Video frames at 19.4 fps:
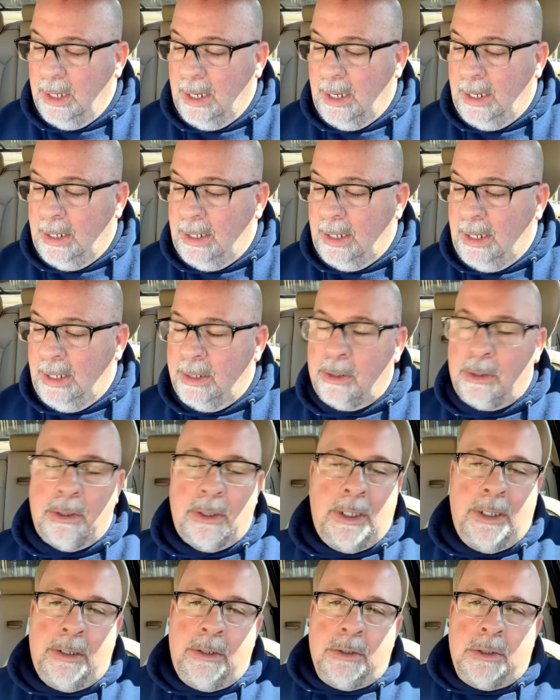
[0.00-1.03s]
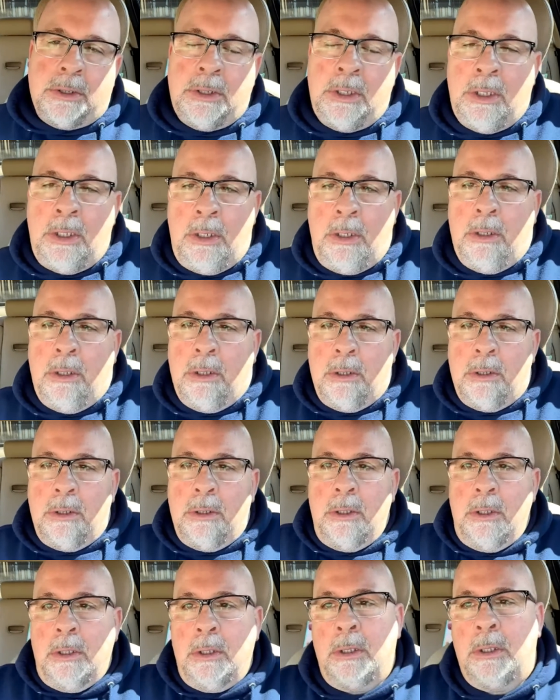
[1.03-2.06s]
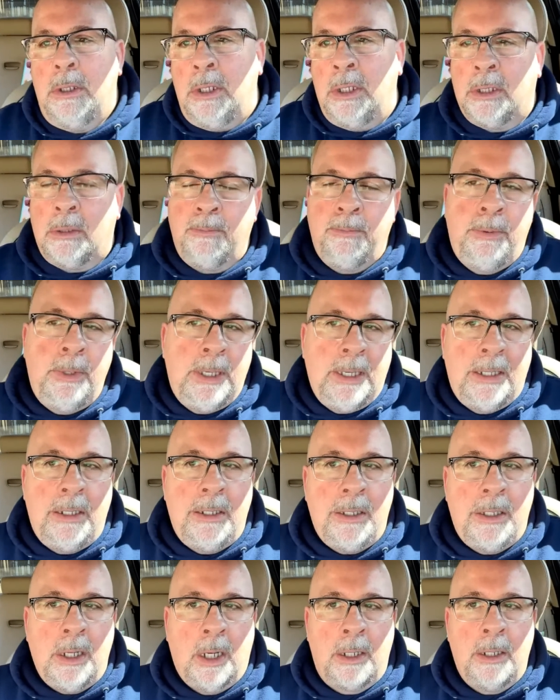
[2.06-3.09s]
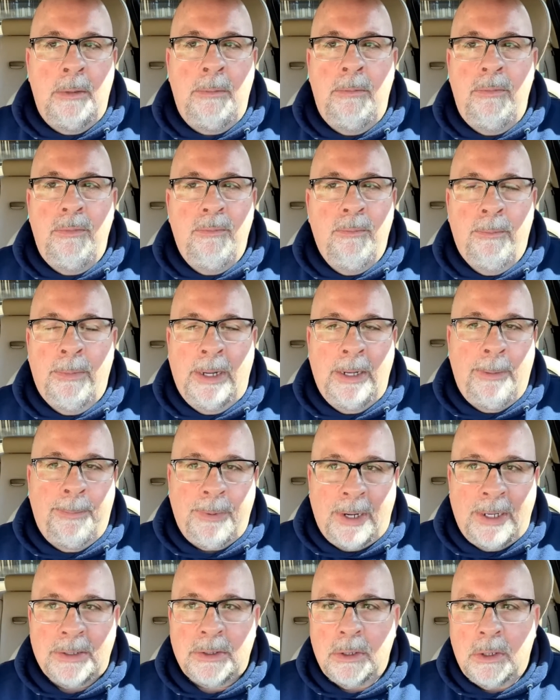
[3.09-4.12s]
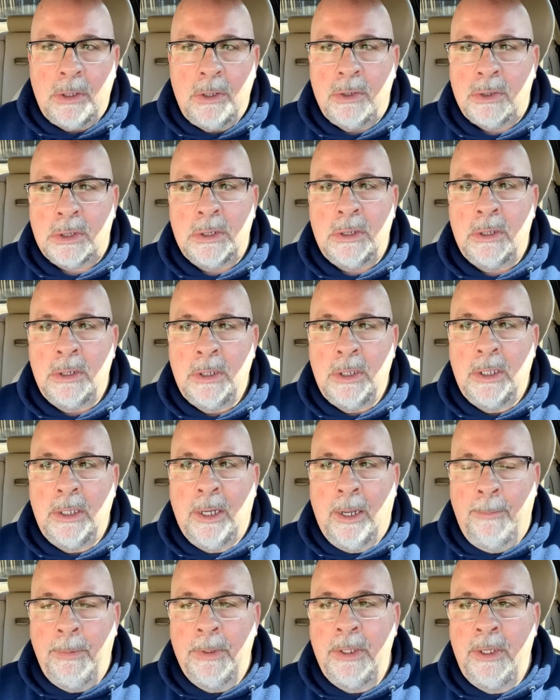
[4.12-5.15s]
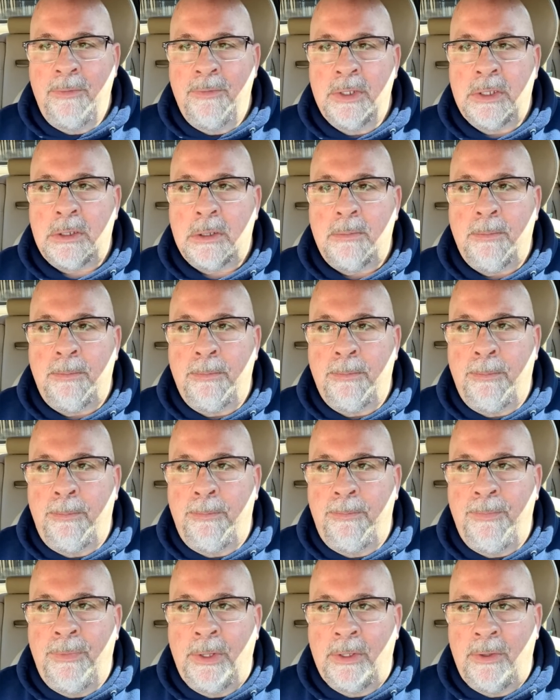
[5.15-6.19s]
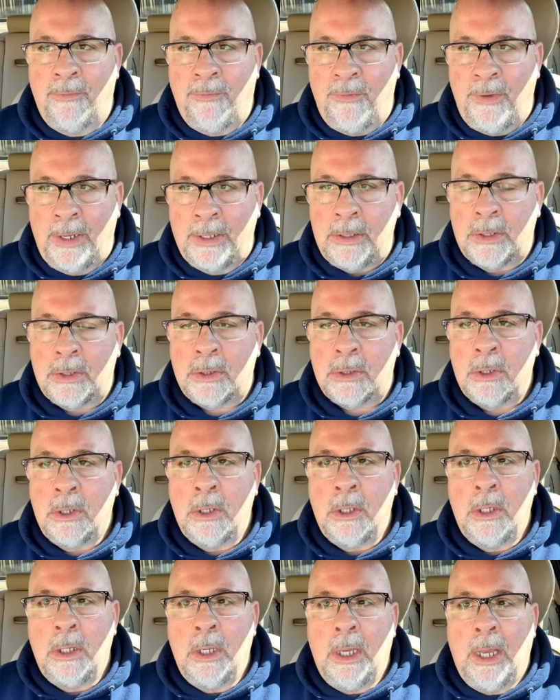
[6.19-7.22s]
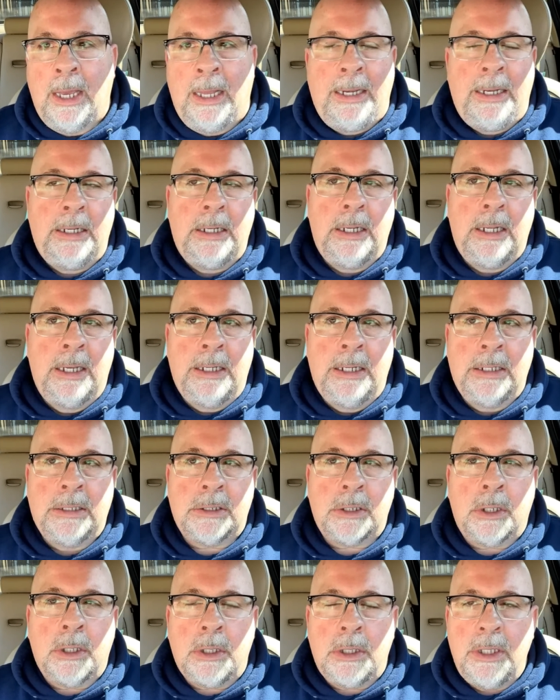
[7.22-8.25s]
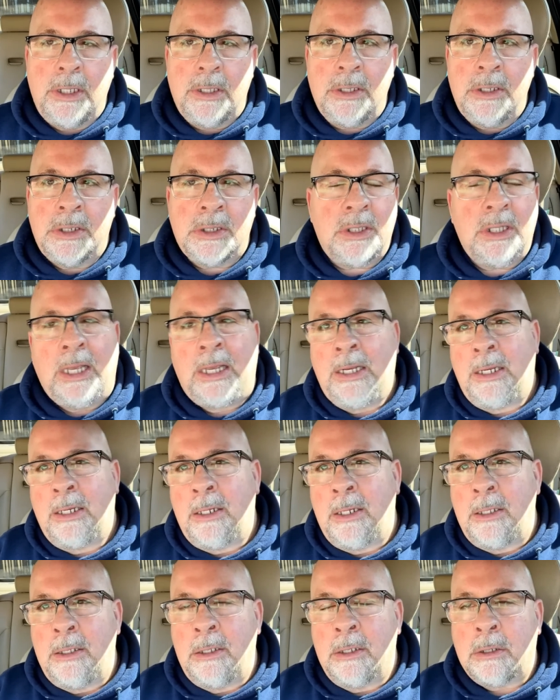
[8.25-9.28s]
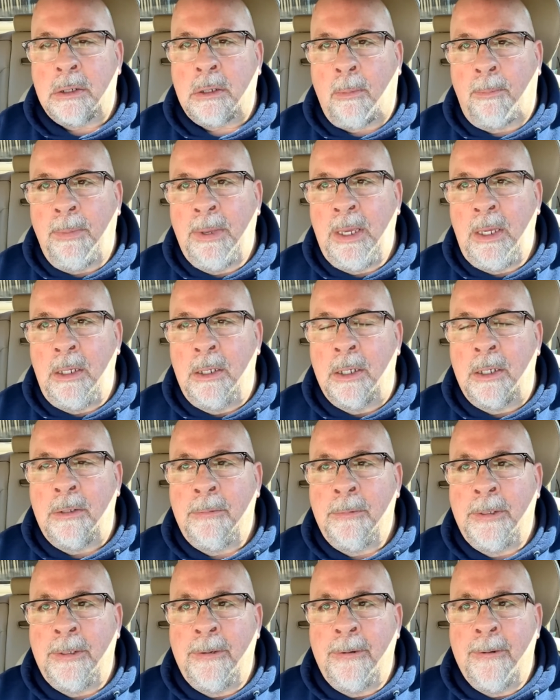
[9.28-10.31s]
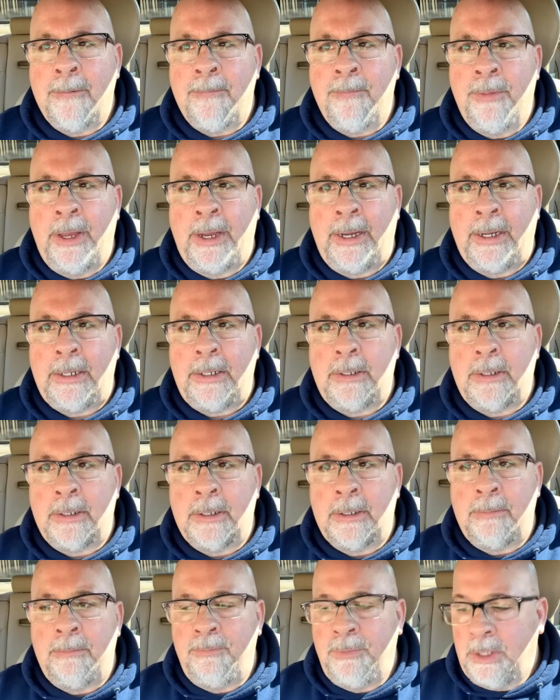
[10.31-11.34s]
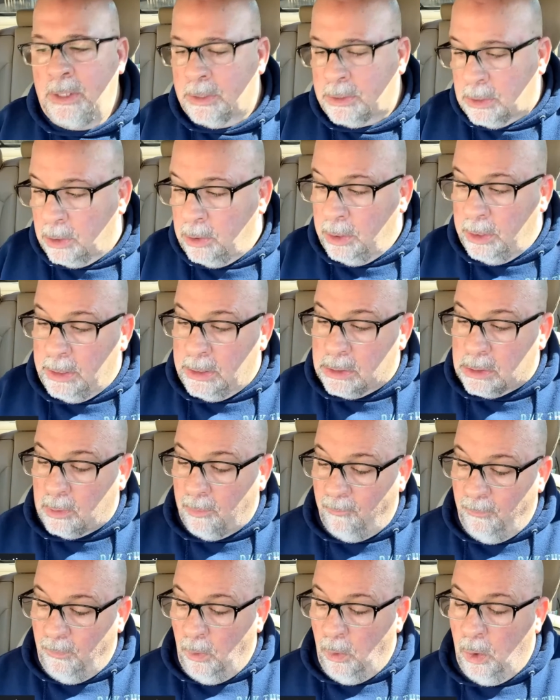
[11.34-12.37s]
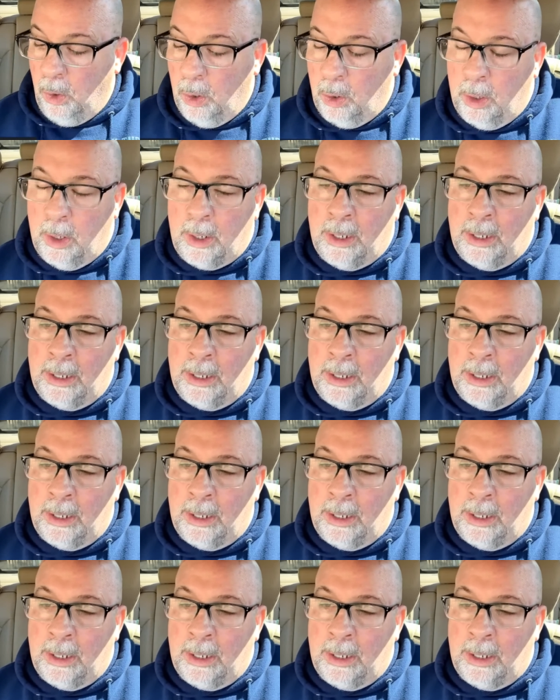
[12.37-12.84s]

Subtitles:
I don't see it being done by the prosecution. I believe it's the defense, and it's clearly stated in the subpoena that the attorneys for